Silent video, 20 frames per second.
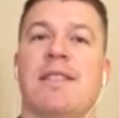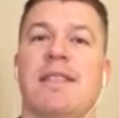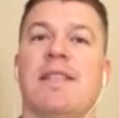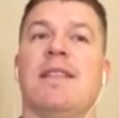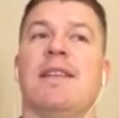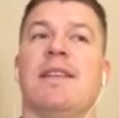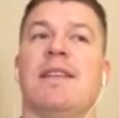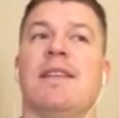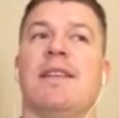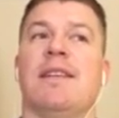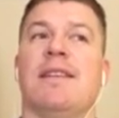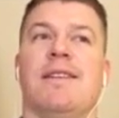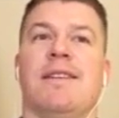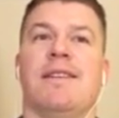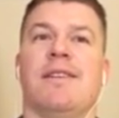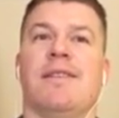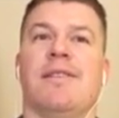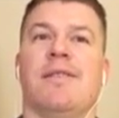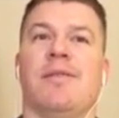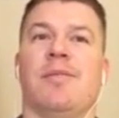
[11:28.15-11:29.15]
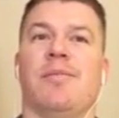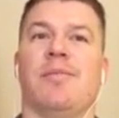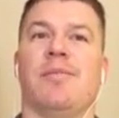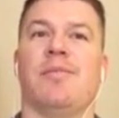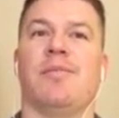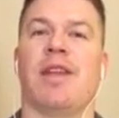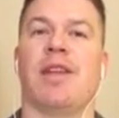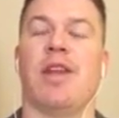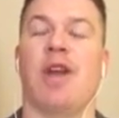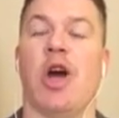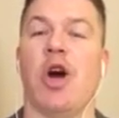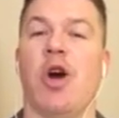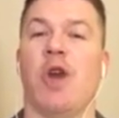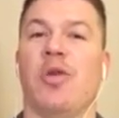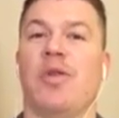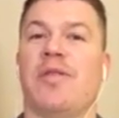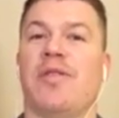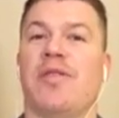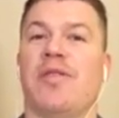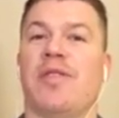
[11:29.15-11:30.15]
they did make an
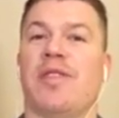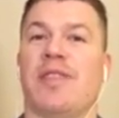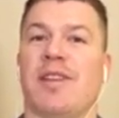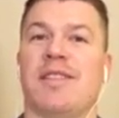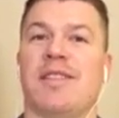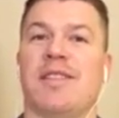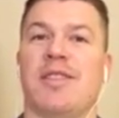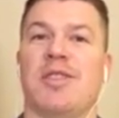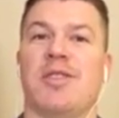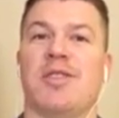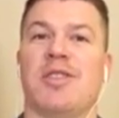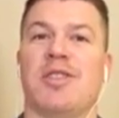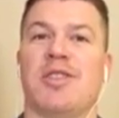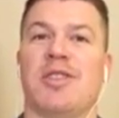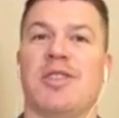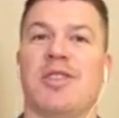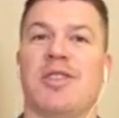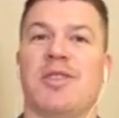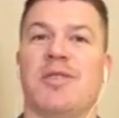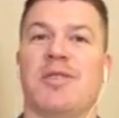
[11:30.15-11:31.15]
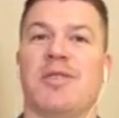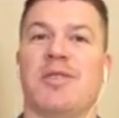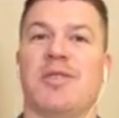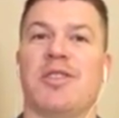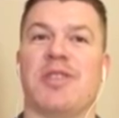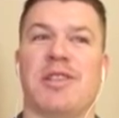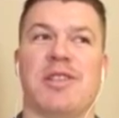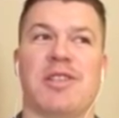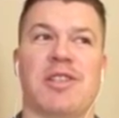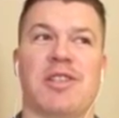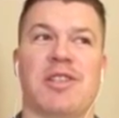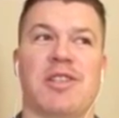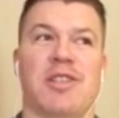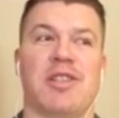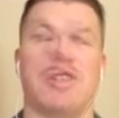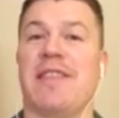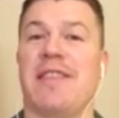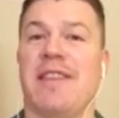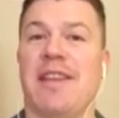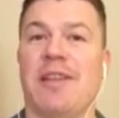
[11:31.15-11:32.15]
oath to the Constitution, which is
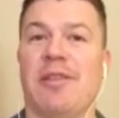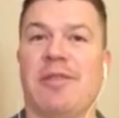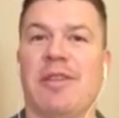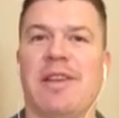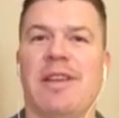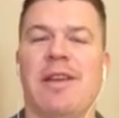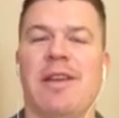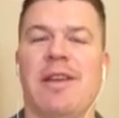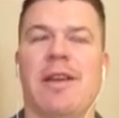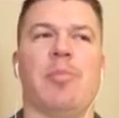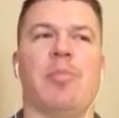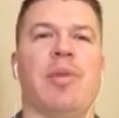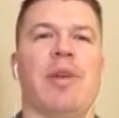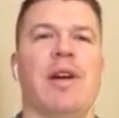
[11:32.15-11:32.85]
good in theory,